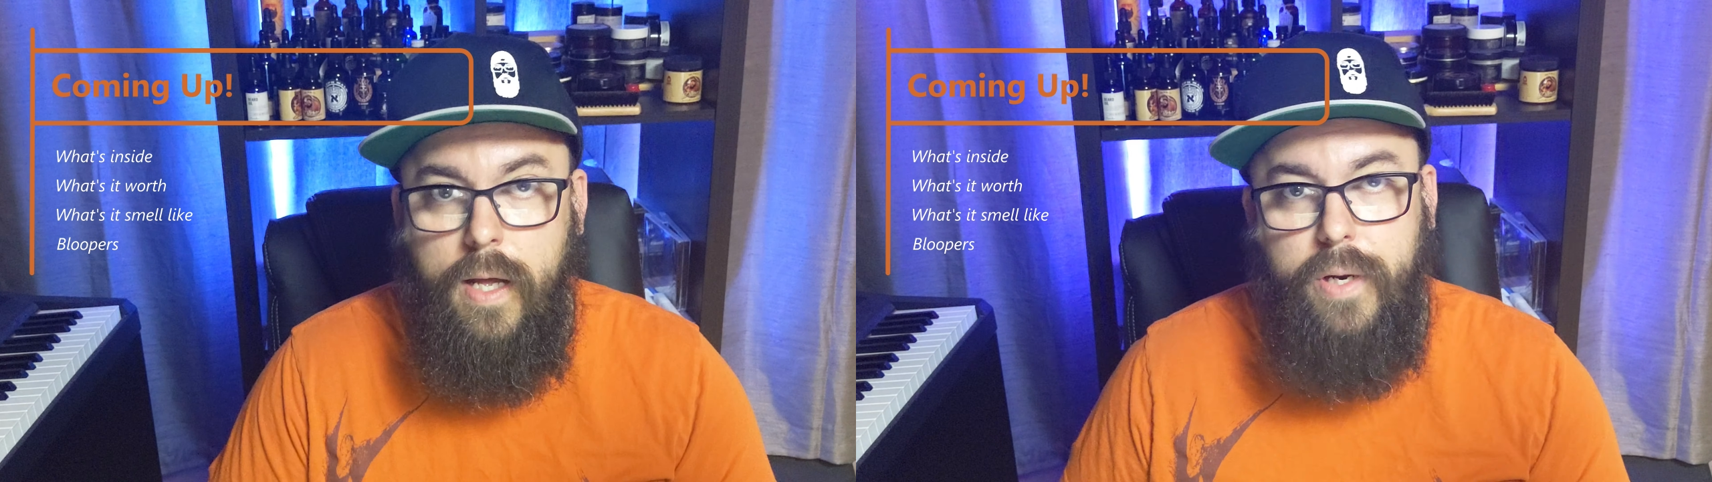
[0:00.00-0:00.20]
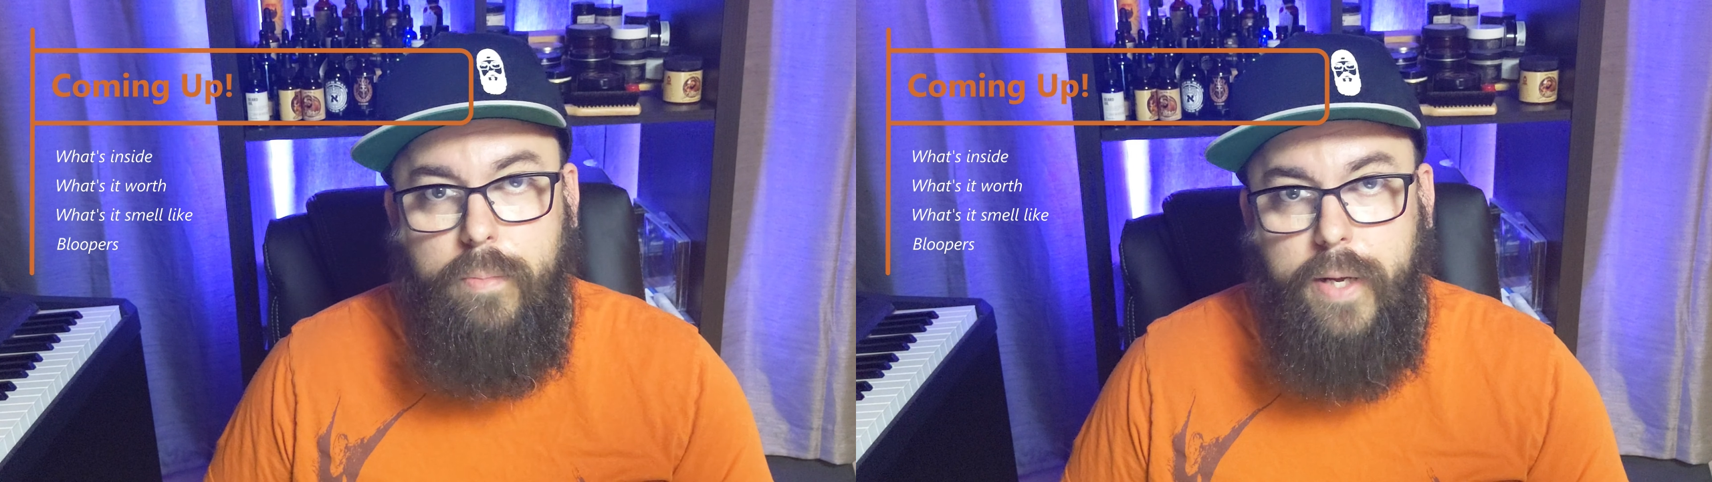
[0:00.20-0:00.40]

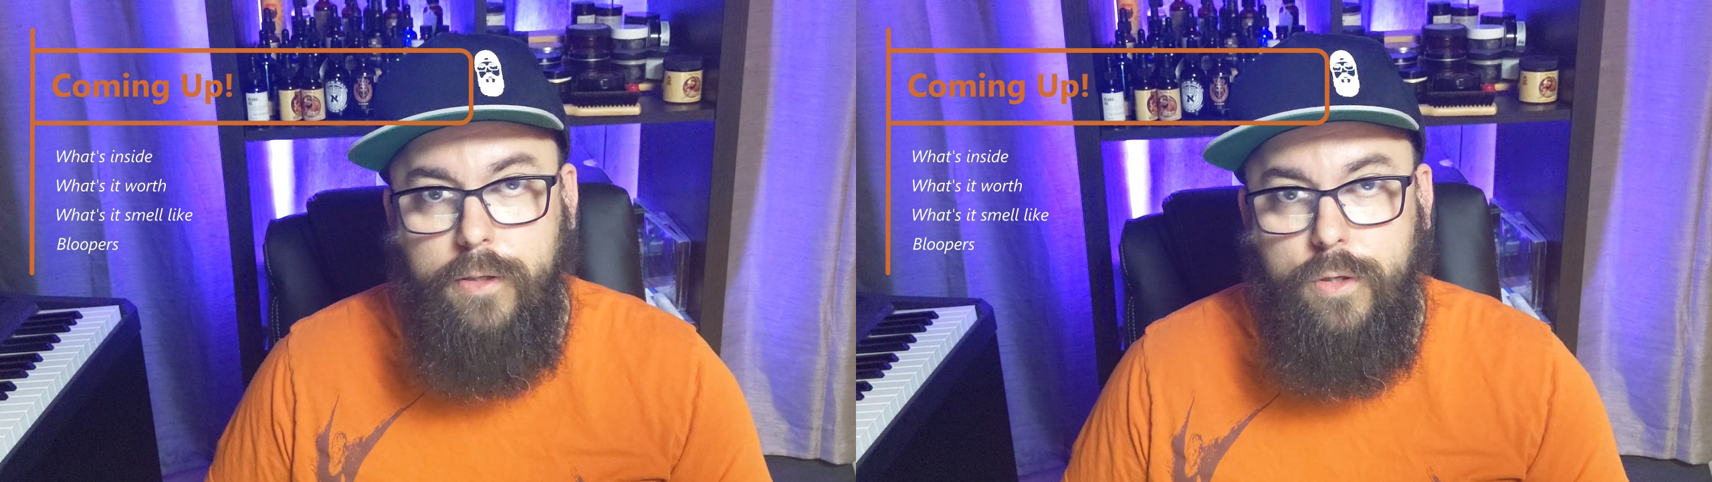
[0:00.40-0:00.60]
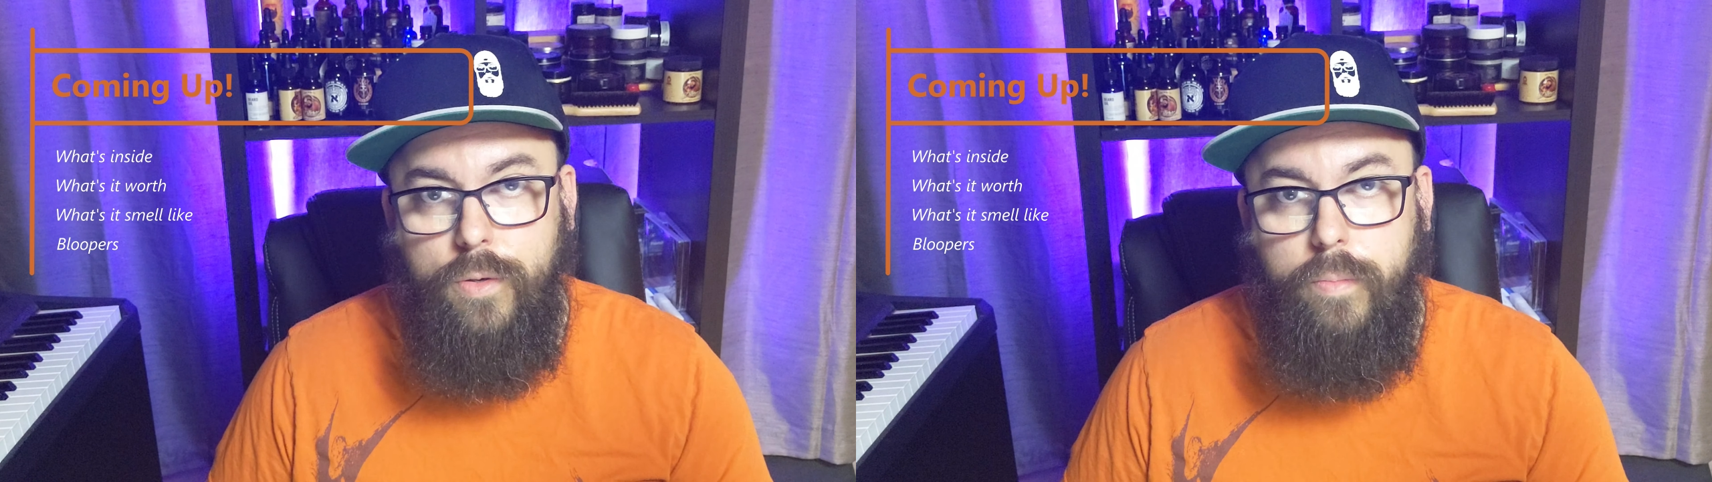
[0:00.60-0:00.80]
Beard
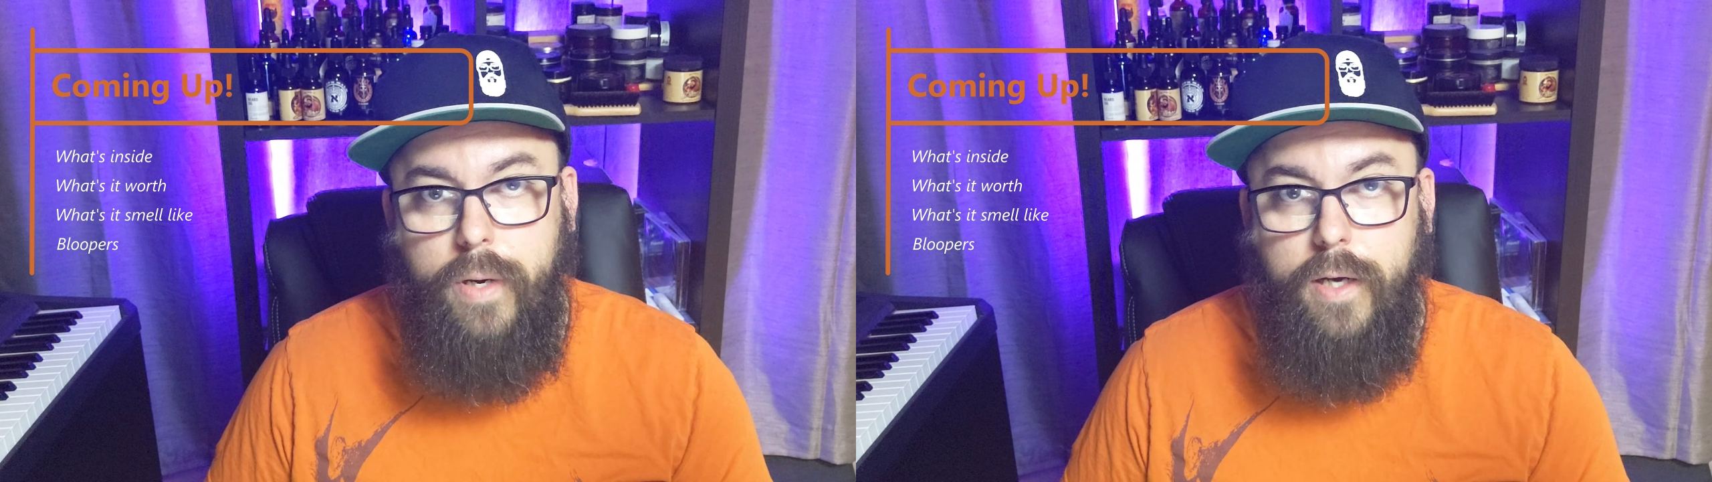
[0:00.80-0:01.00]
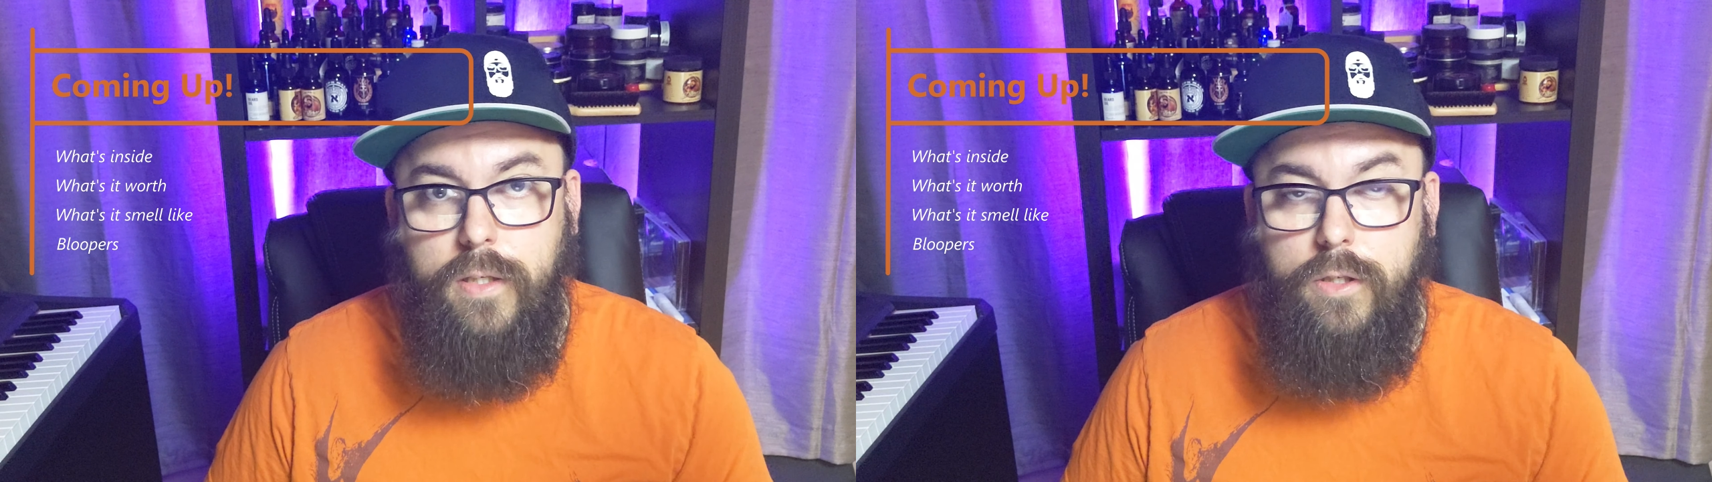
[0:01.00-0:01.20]
Bento
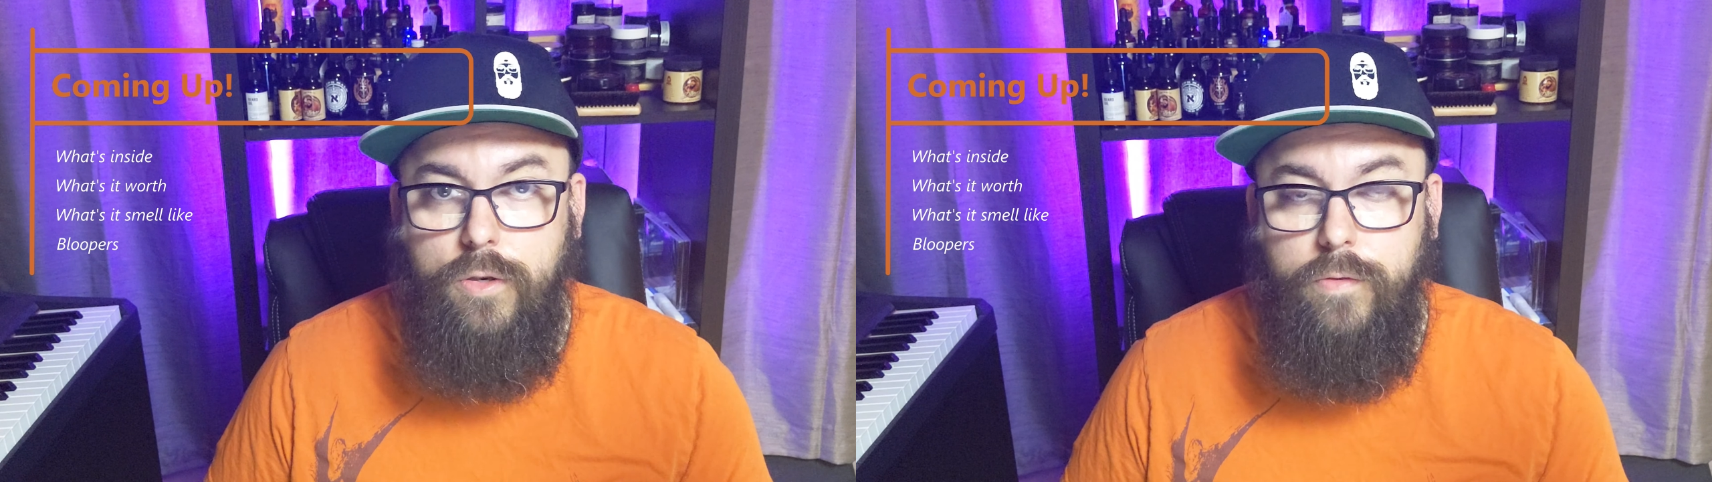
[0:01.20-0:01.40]
boxes